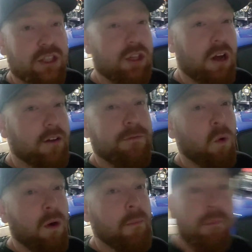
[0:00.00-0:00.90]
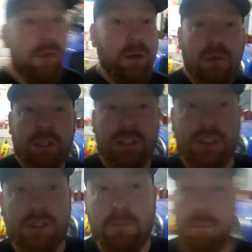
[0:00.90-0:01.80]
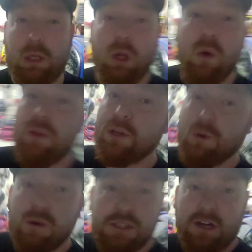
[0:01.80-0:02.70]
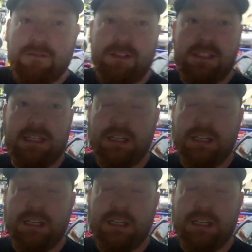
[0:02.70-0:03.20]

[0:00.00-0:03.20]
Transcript: stock form, it would just blow the doors off this thing.